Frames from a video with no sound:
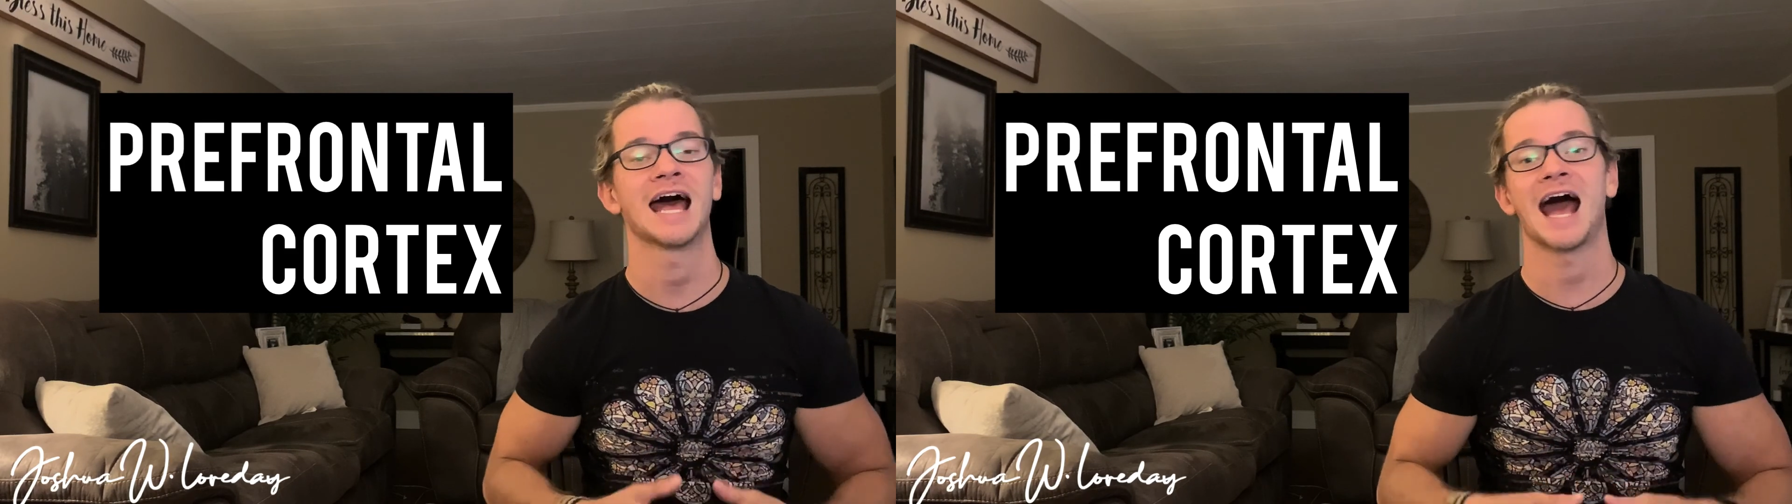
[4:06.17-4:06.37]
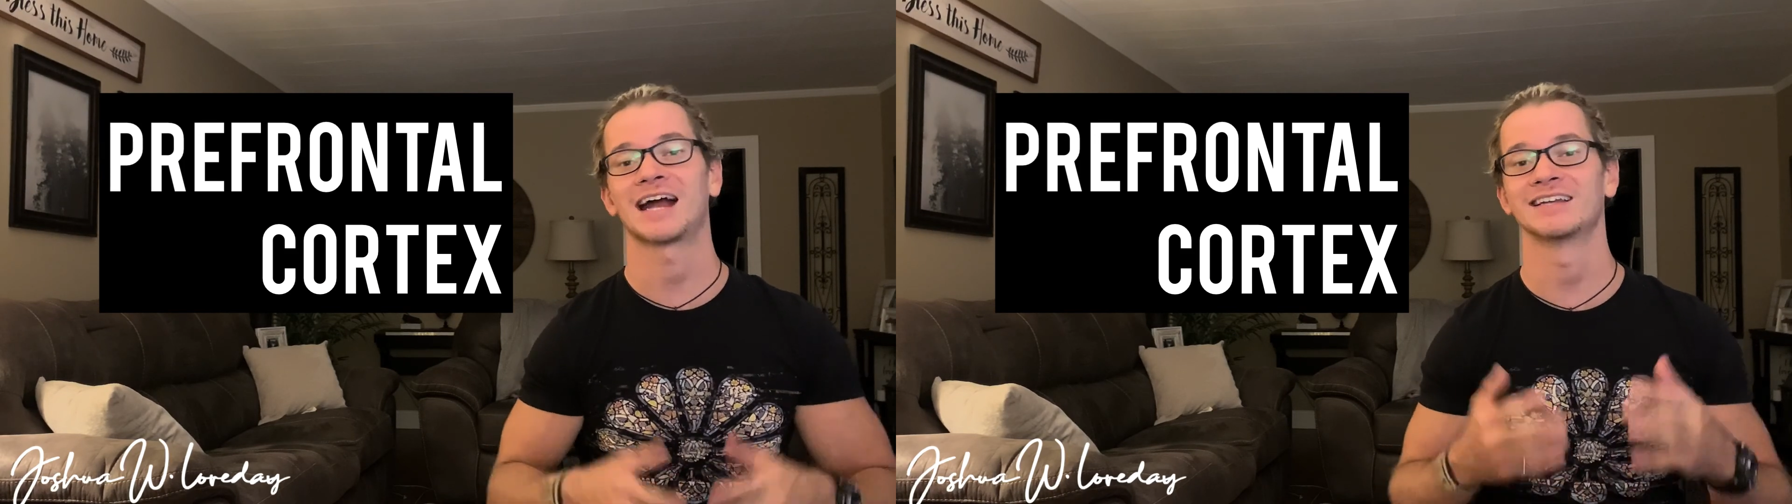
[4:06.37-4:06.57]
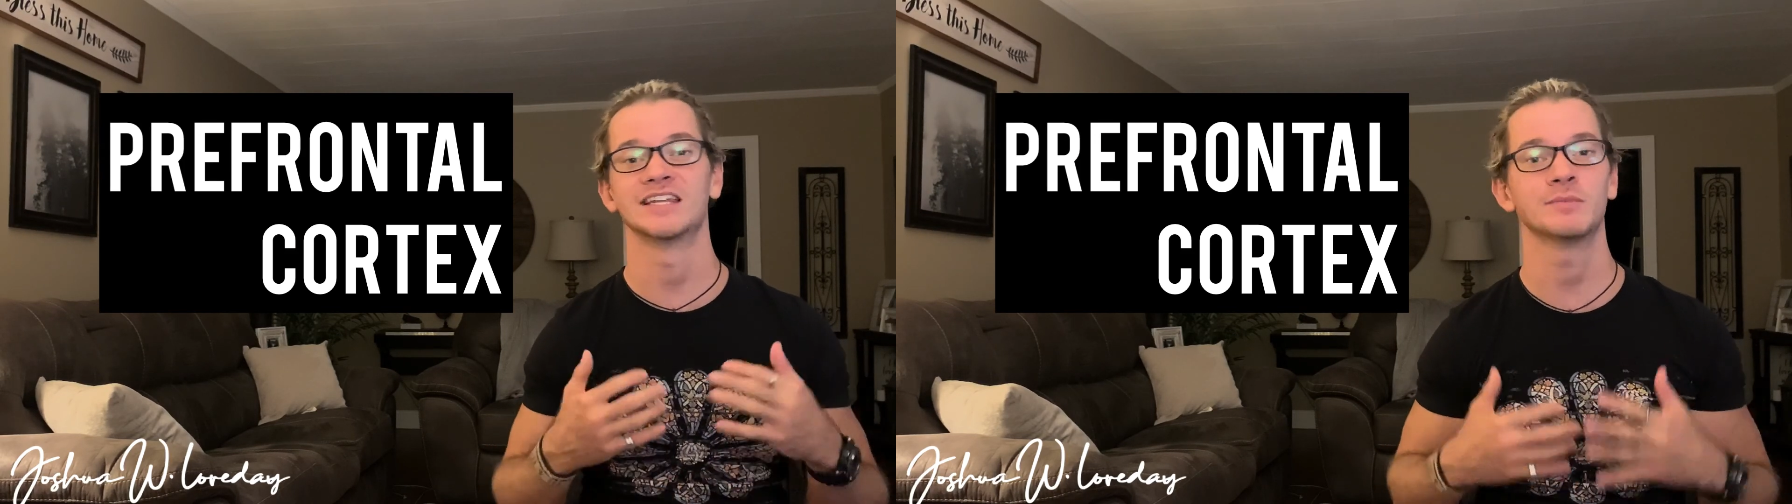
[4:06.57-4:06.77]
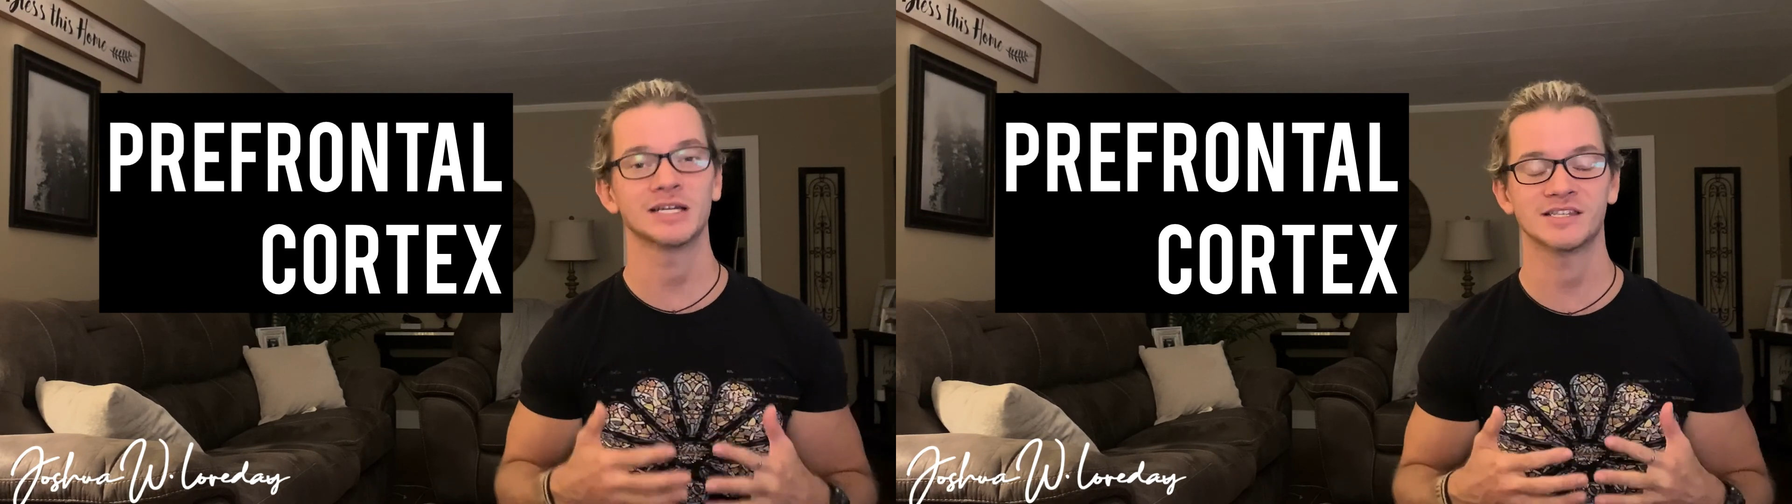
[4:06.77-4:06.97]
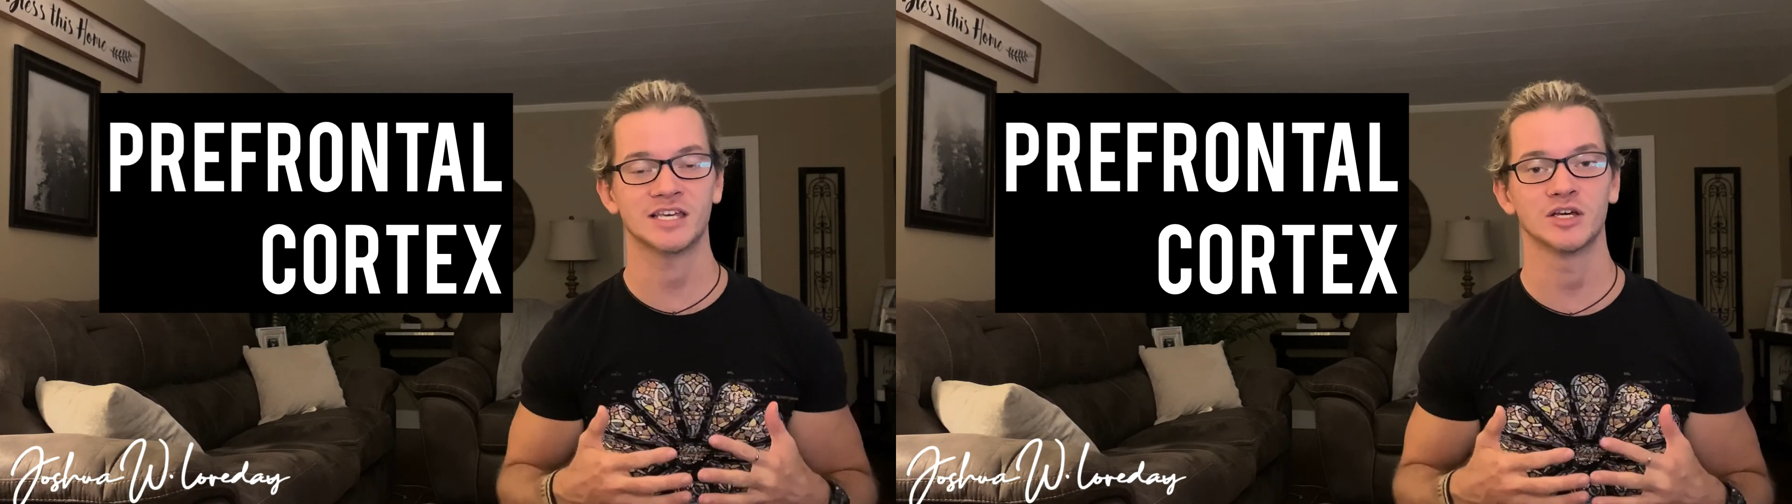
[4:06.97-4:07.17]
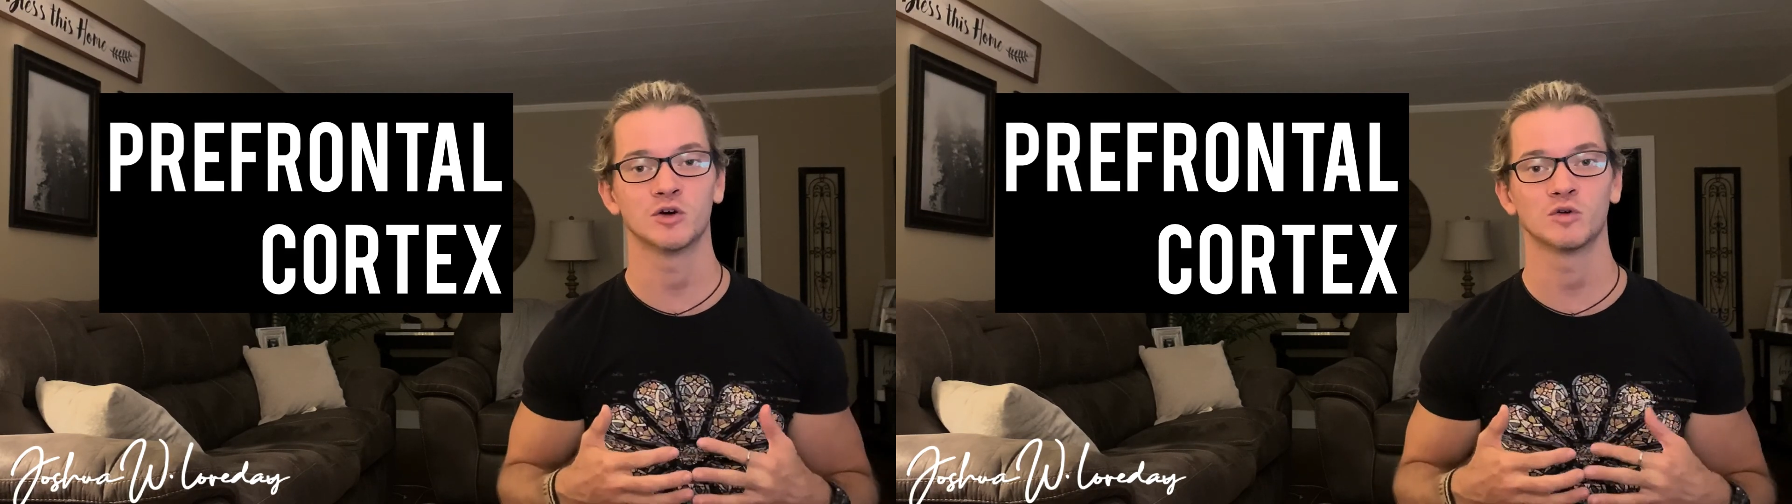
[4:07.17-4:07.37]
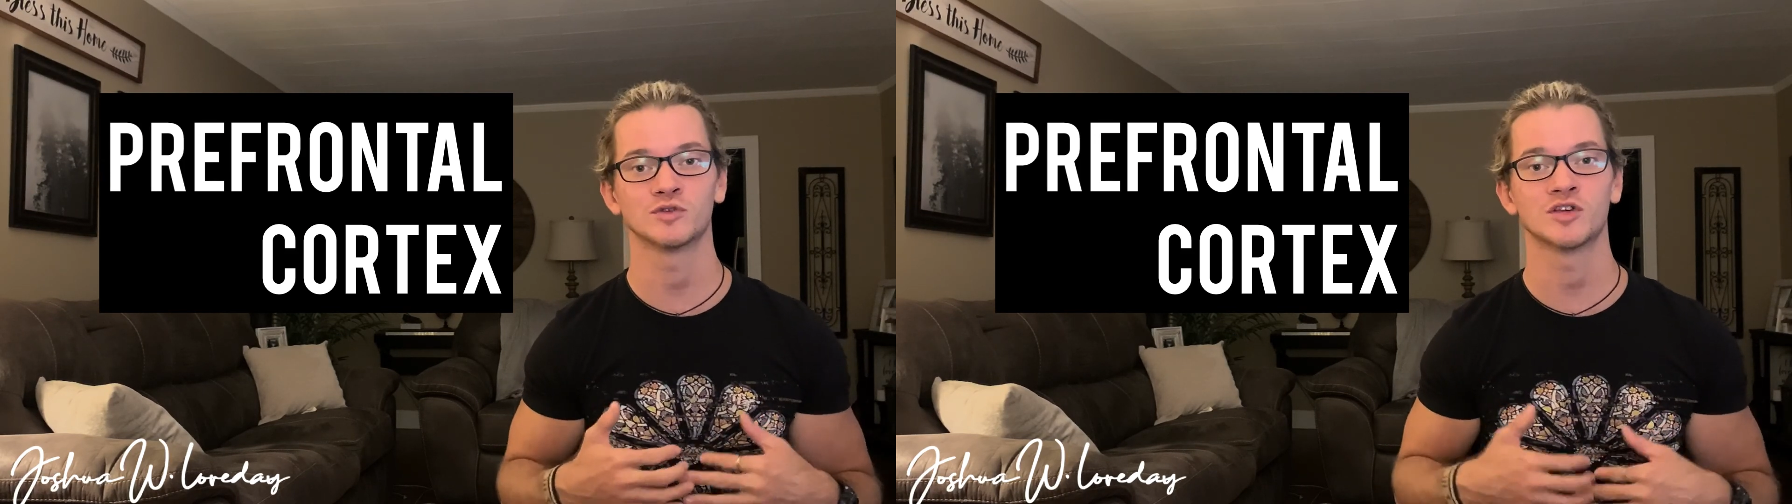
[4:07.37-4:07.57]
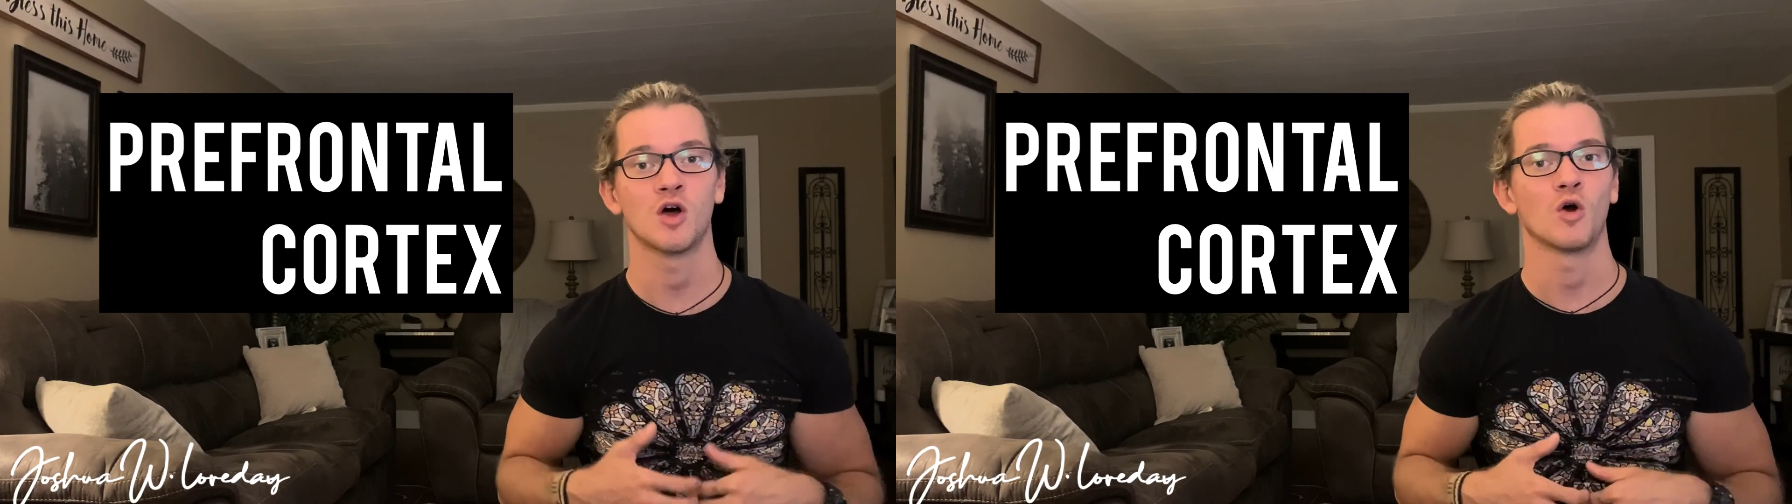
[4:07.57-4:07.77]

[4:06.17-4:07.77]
academic skills